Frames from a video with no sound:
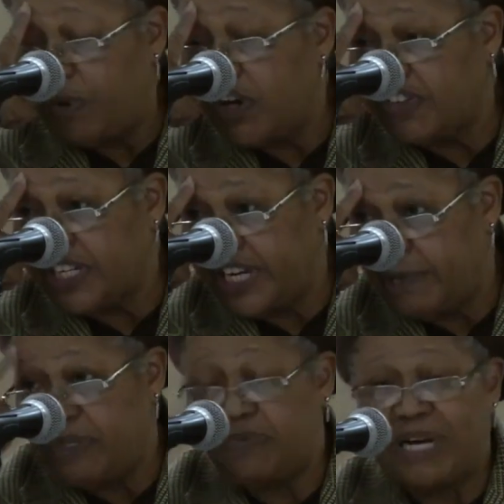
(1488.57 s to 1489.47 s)
Pausing
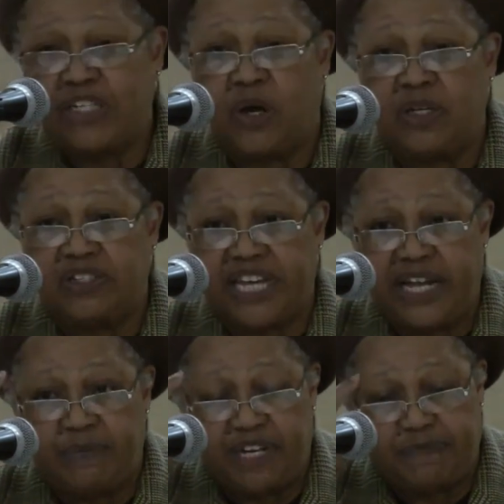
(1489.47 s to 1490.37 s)
there, Ms. MacDonald
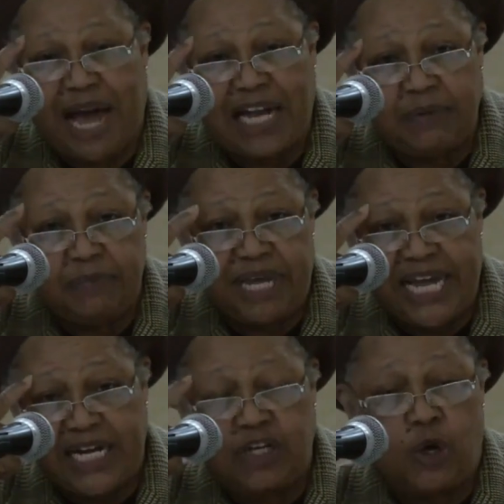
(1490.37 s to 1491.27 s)
said that if Parliament
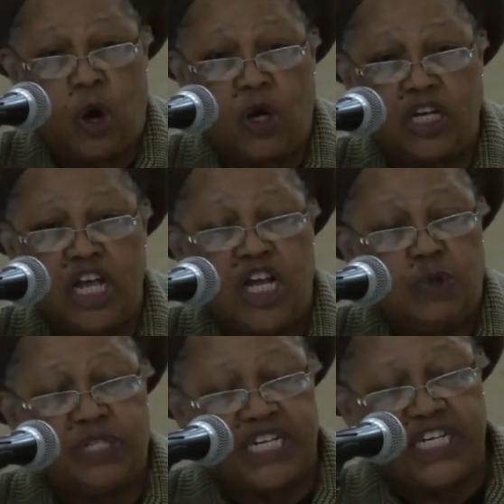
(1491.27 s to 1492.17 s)
made a law
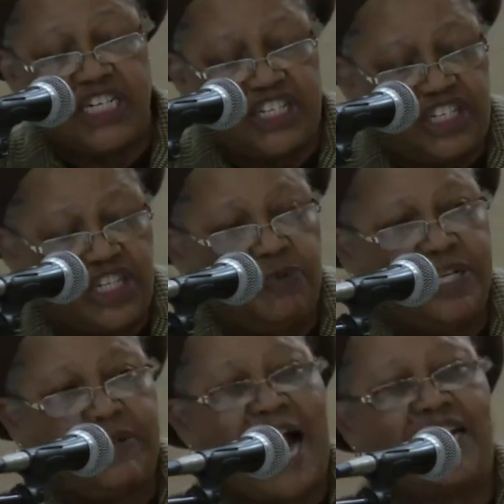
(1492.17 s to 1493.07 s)
that was inconsistent
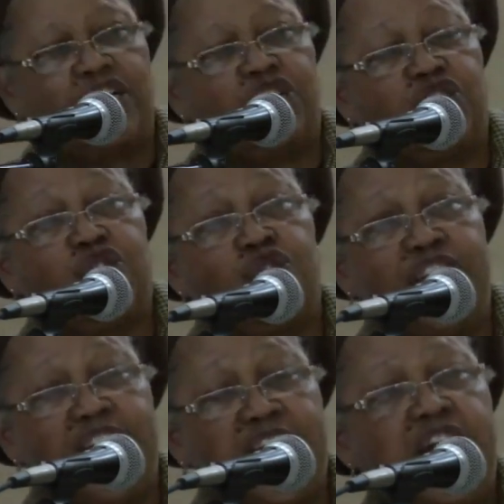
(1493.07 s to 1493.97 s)
with Articles
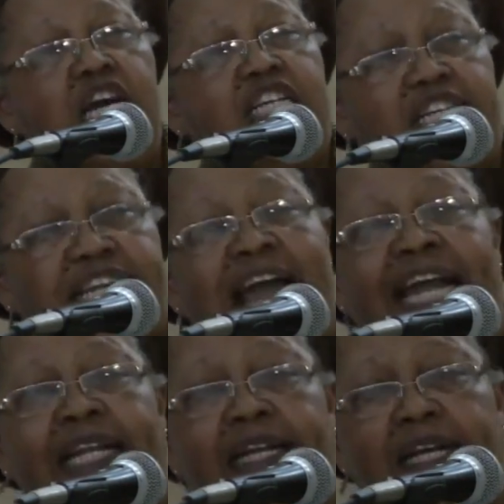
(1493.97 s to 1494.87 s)
3 to
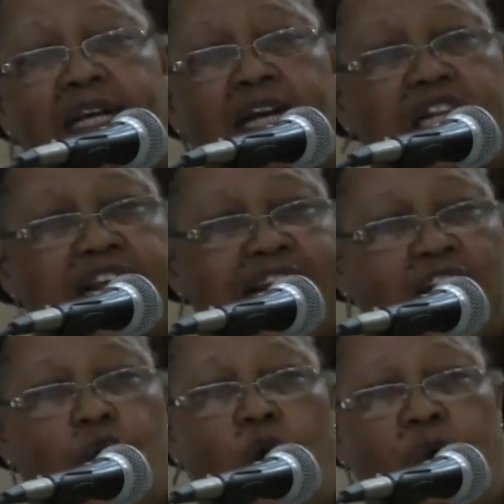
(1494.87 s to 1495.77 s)
10, then
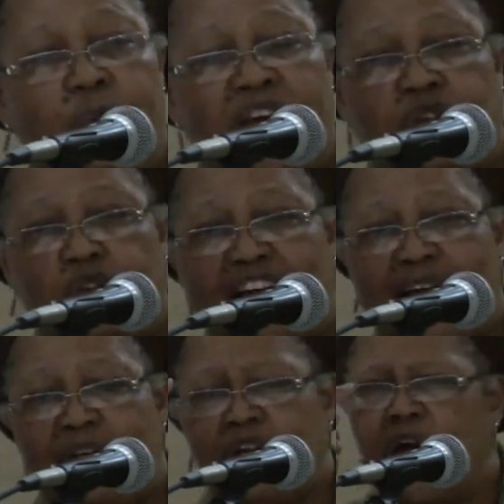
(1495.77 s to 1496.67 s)
that law would be
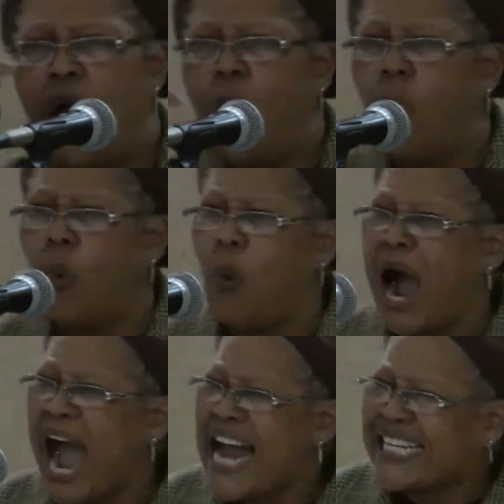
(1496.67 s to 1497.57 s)
ultra-virus.
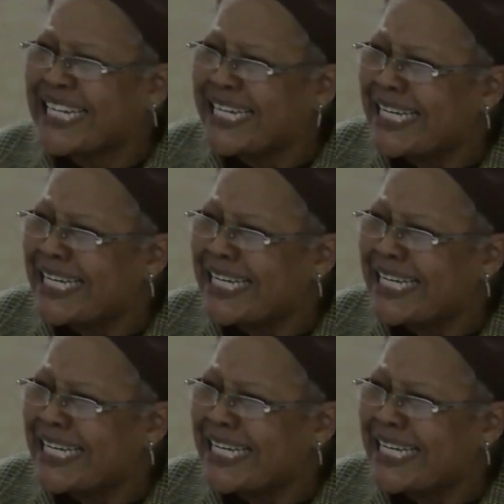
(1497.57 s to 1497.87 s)
What?